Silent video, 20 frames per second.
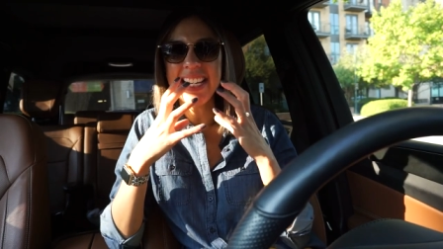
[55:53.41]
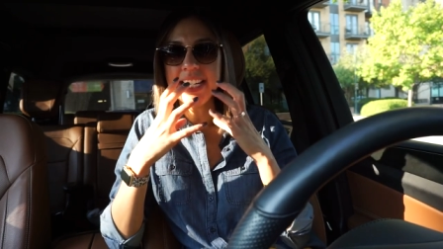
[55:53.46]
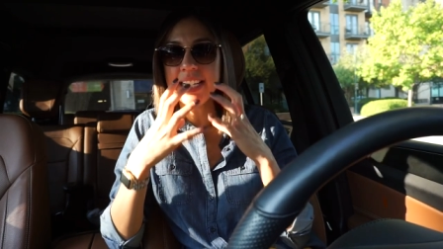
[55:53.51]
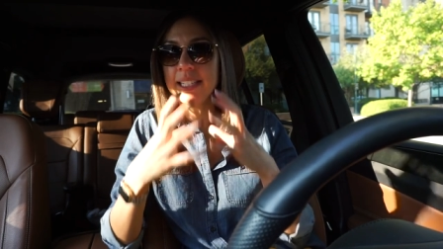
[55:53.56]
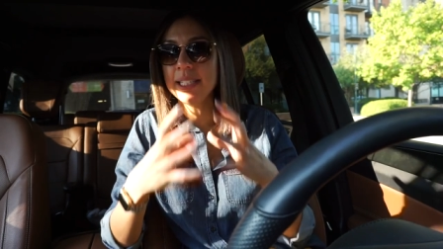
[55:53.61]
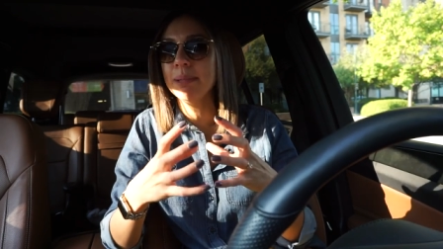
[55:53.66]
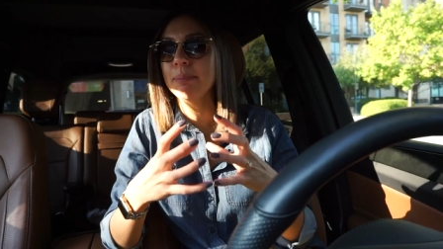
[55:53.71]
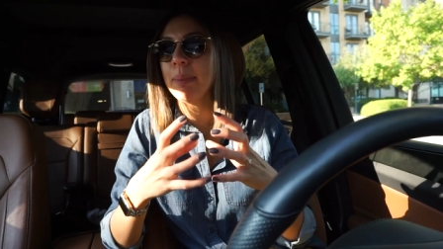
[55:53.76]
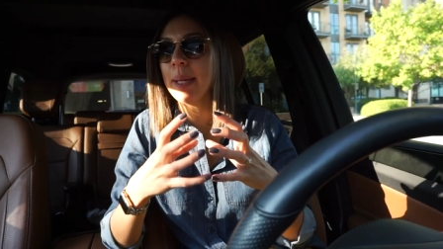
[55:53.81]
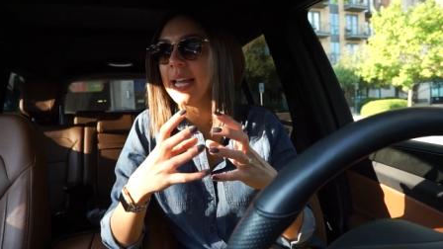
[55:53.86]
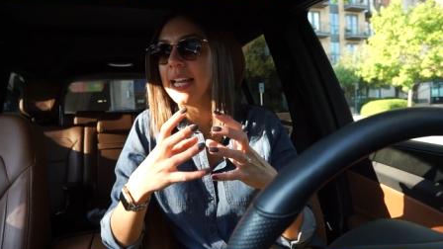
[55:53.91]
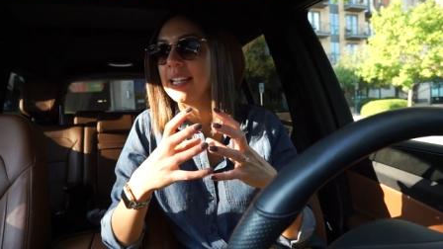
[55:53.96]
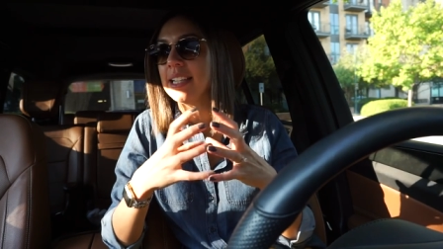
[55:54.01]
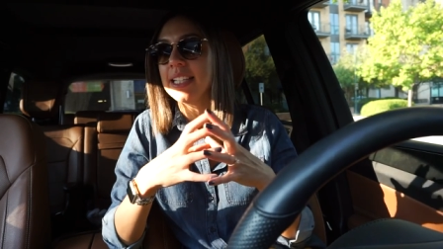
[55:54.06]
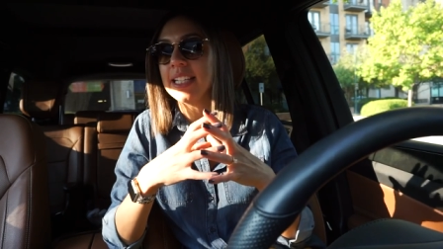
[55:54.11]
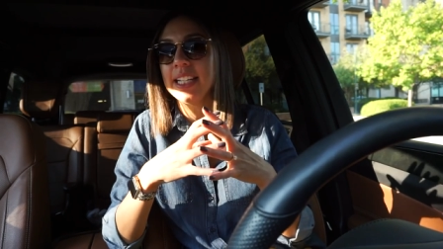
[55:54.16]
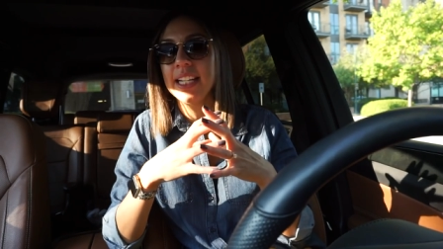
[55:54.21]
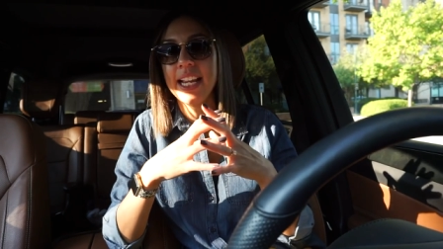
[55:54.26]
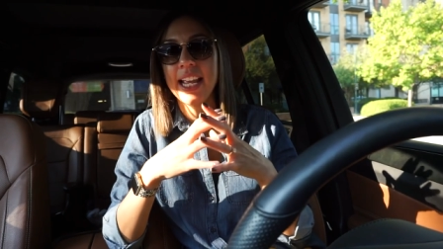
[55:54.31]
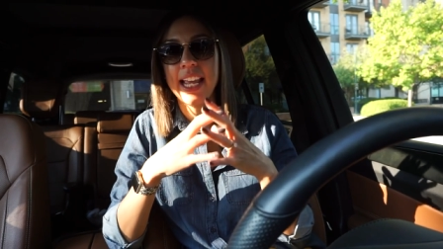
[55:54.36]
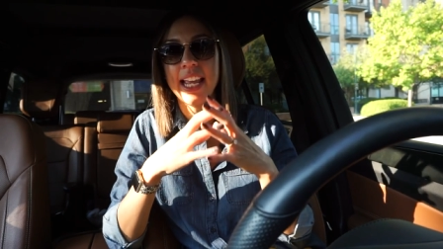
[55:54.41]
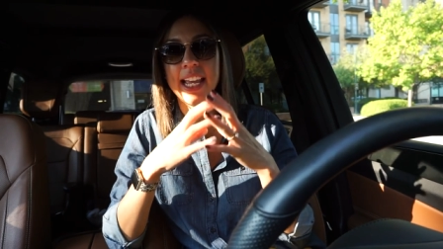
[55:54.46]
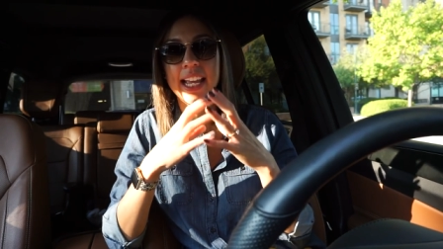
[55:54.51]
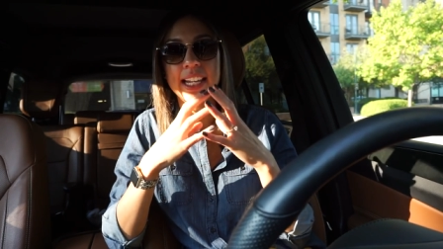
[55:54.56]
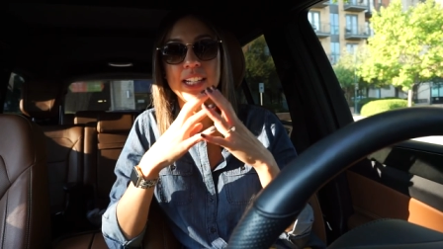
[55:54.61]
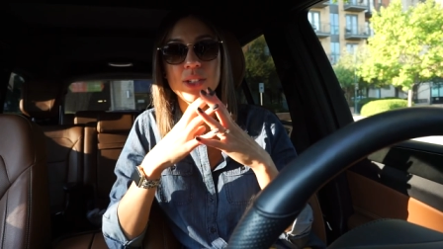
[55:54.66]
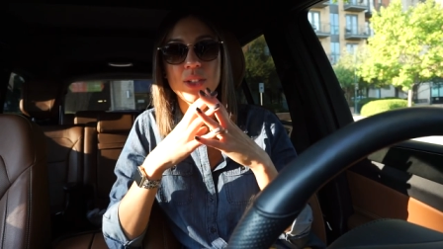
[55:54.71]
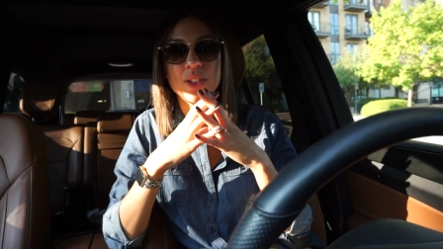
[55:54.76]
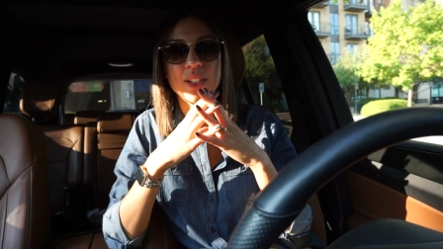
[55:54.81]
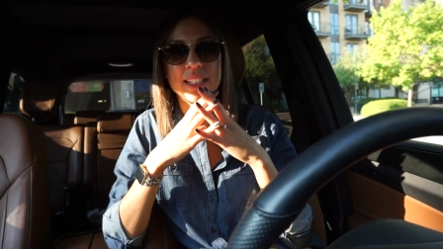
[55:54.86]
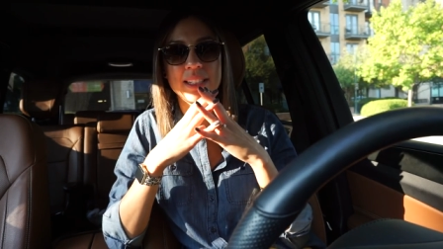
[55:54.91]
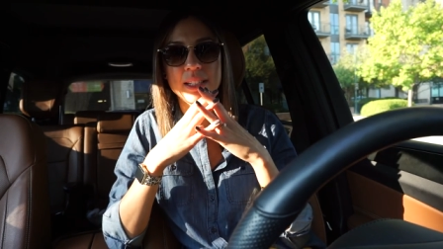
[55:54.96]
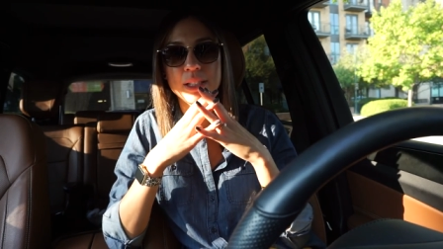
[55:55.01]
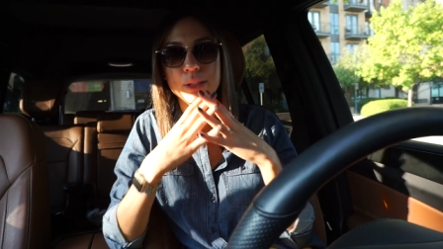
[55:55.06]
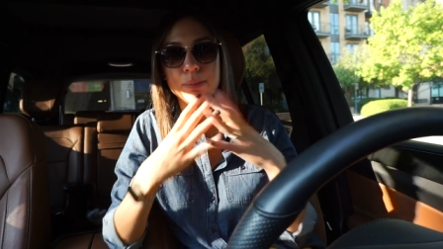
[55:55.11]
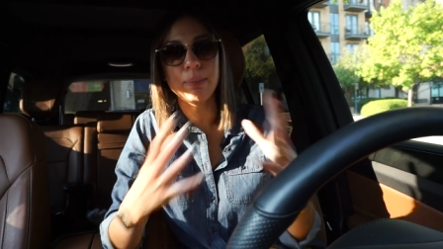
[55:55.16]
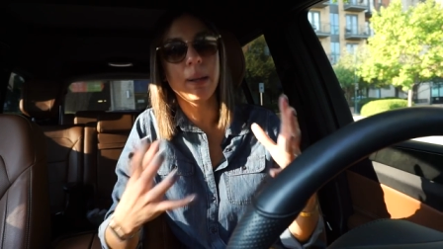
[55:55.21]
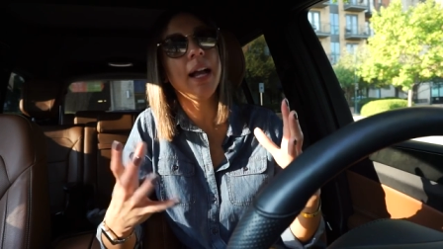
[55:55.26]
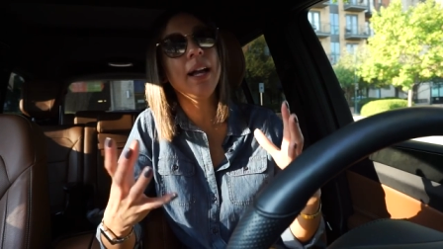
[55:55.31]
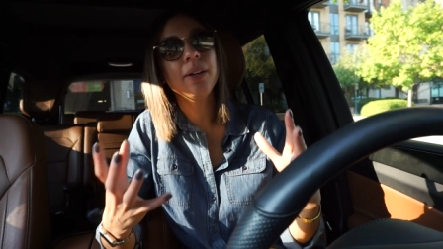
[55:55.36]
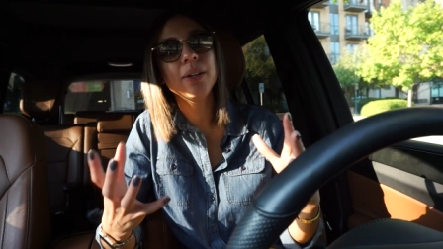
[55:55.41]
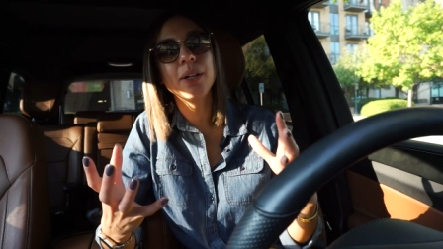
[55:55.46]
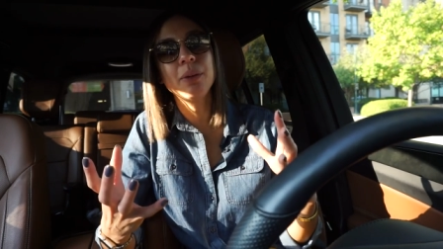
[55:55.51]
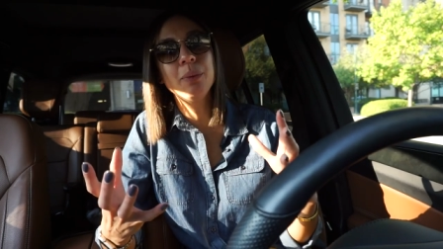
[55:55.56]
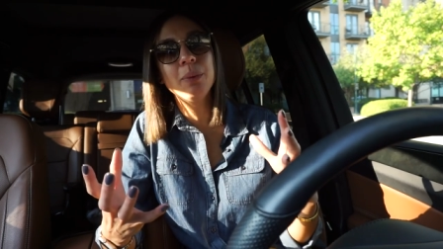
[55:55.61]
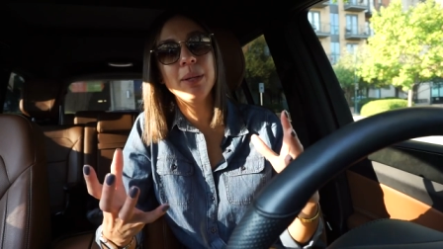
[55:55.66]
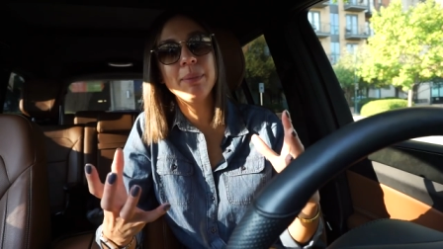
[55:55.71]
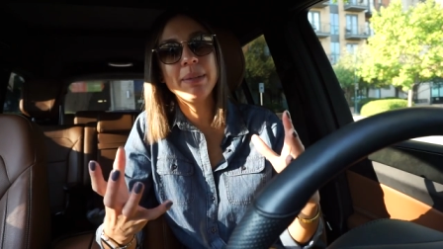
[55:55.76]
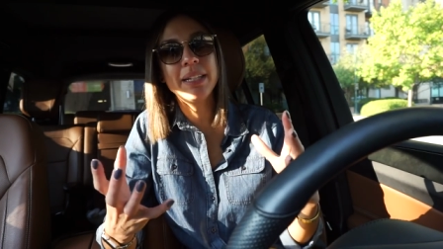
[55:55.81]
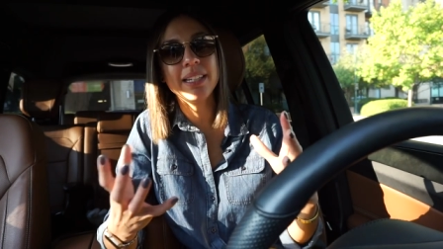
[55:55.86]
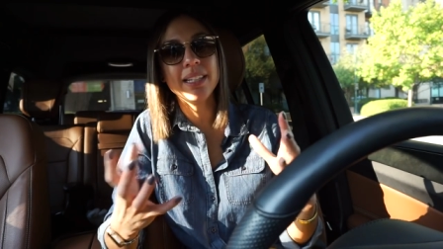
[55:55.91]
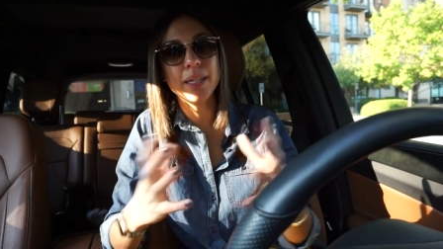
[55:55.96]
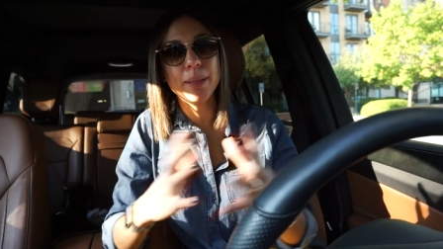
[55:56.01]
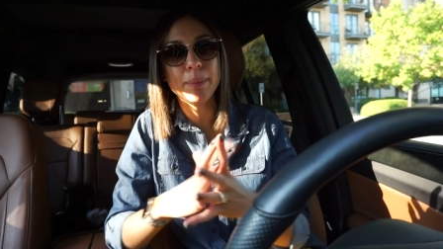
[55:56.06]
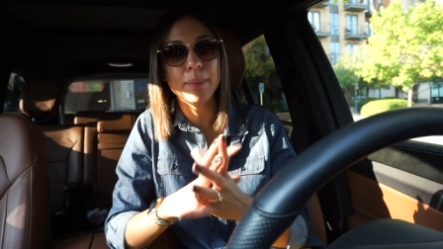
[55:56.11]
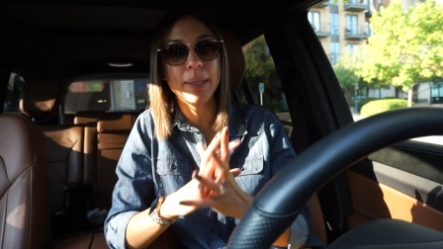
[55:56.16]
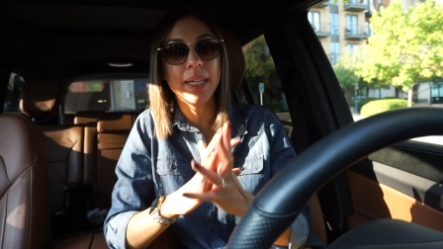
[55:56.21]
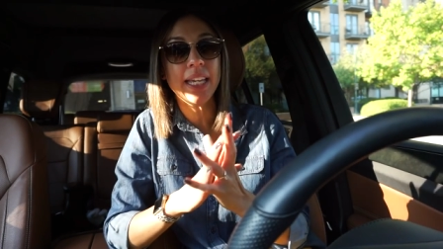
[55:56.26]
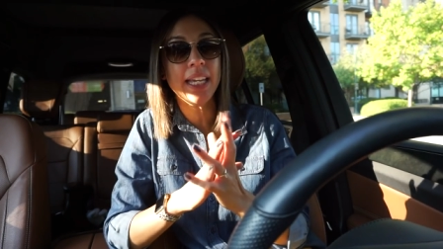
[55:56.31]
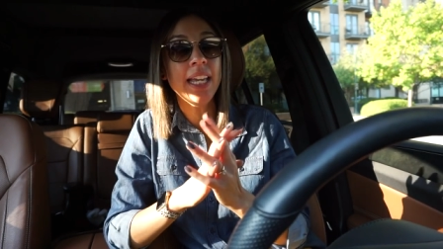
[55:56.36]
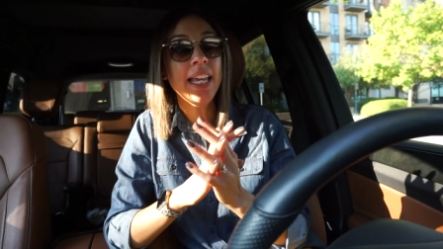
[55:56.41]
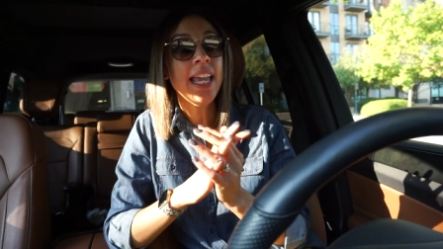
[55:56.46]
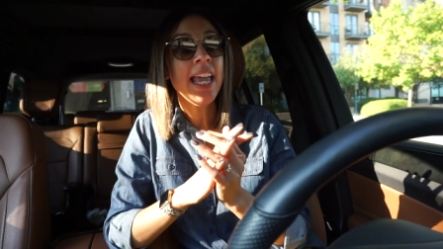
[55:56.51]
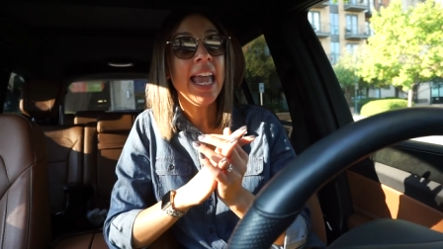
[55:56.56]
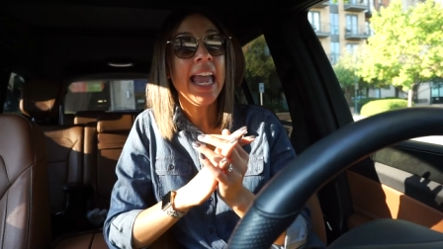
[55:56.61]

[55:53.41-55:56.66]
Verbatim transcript: independent and just inspiring women can be.